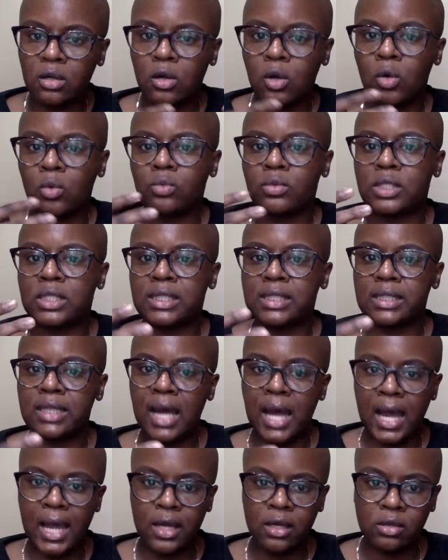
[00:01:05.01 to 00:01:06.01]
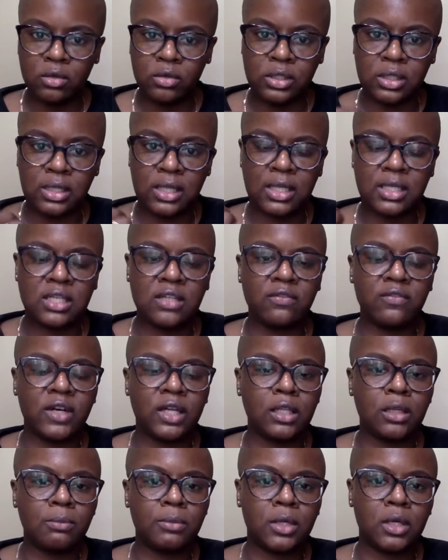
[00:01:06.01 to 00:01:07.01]
own styles and they
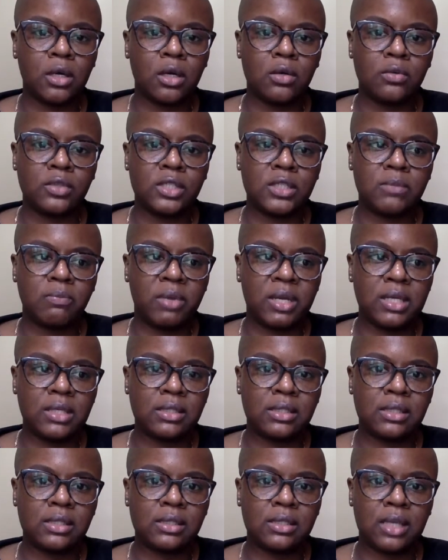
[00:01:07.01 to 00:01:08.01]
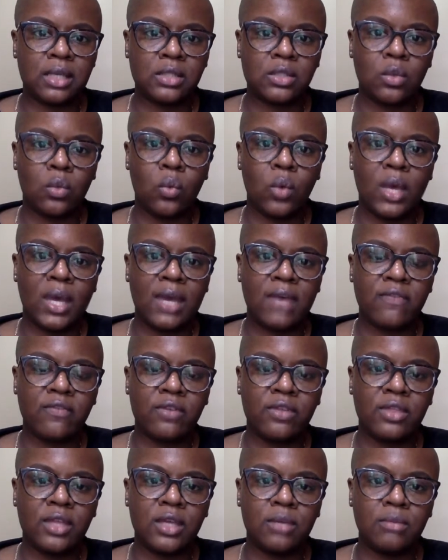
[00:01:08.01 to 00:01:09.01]
develop their own spaces as a way for
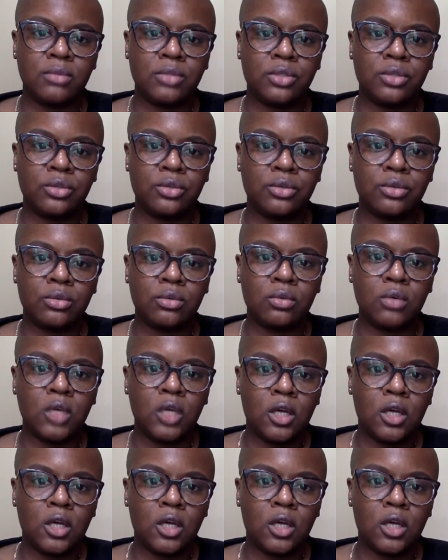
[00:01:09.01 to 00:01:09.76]
them to